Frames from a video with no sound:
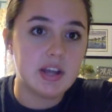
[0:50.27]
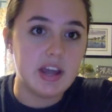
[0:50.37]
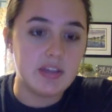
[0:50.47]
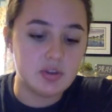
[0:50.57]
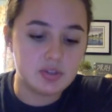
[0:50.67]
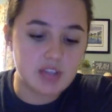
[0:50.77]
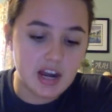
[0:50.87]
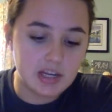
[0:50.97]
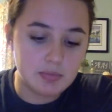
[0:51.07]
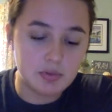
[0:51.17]
And those
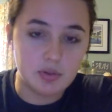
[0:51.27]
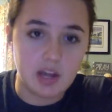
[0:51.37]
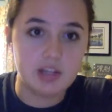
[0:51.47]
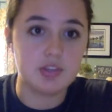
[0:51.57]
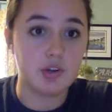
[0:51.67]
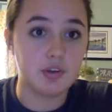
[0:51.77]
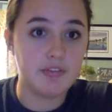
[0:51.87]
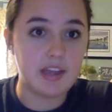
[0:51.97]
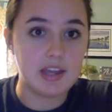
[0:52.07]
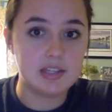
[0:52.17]
tiny blue lines are your
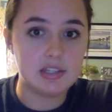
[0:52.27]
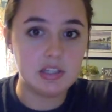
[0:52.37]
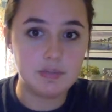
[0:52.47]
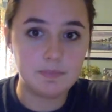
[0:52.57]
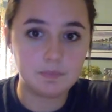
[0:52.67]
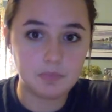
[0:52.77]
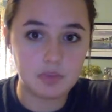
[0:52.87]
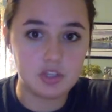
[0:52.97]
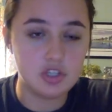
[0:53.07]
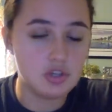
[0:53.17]
veins.
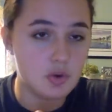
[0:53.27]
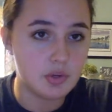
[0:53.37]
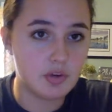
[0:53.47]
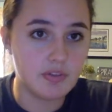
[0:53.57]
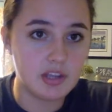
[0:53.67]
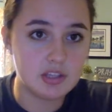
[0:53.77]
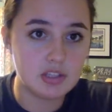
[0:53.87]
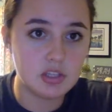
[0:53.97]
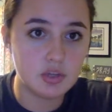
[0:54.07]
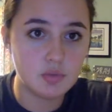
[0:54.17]
And do you know what your veins
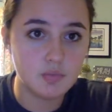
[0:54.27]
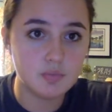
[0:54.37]
do?